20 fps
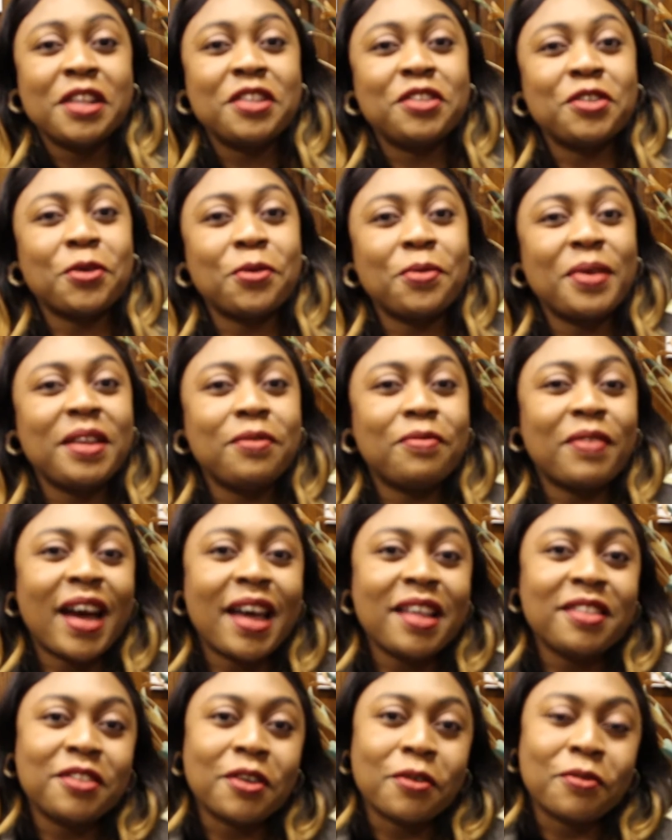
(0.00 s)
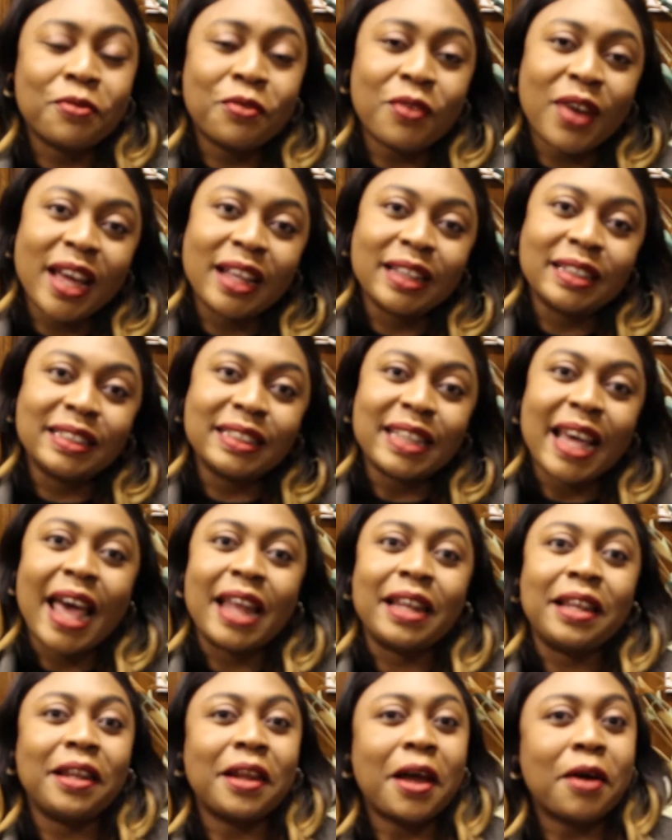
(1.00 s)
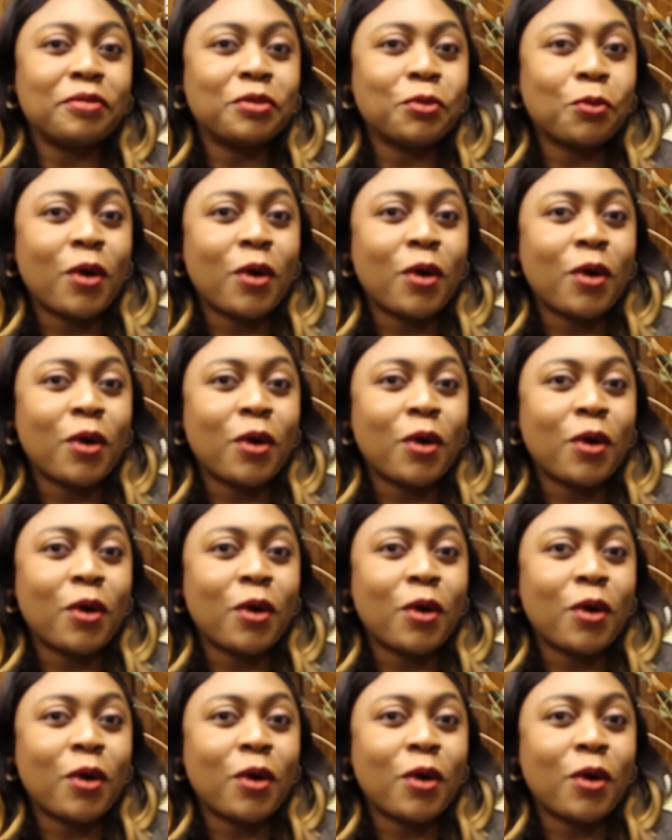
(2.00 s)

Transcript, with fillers: Do invite your friends and loved